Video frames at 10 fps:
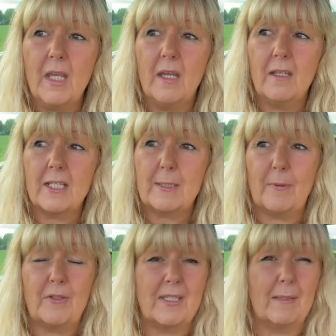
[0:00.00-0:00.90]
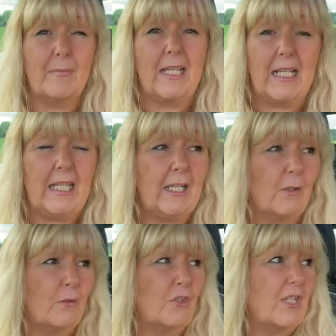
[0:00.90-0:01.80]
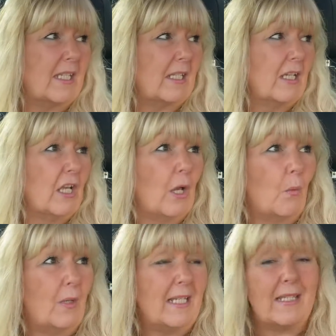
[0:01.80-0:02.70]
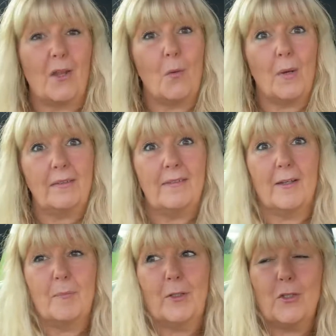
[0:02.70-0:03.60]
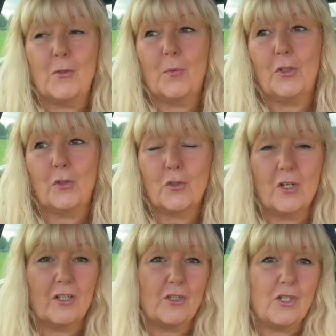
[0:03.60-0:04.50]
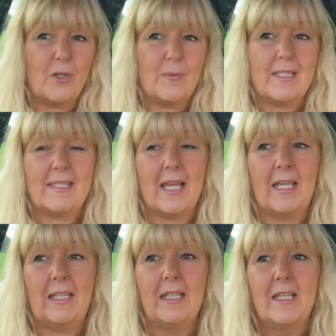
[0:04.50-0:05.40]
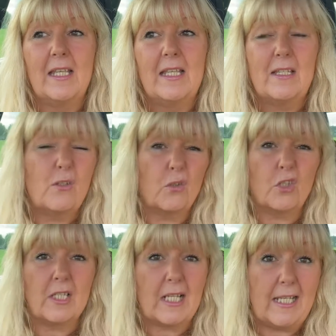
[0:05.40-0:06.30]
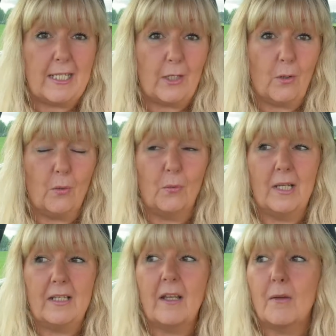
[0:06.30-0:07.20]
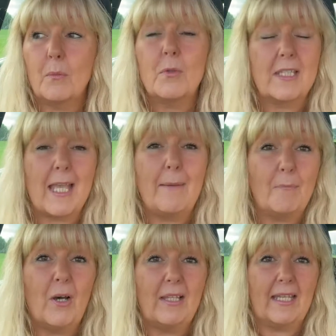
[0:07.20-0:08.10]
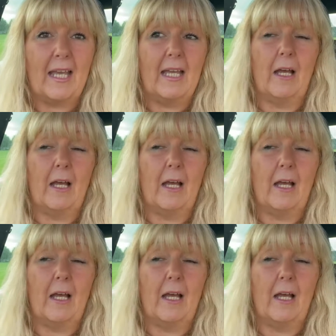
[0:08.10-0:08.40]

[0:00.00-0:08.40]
And I spoke to somebody clinical and she said, well, it's no wonder, because what you're trying to do is say it's not just clinical. And I will stand by that.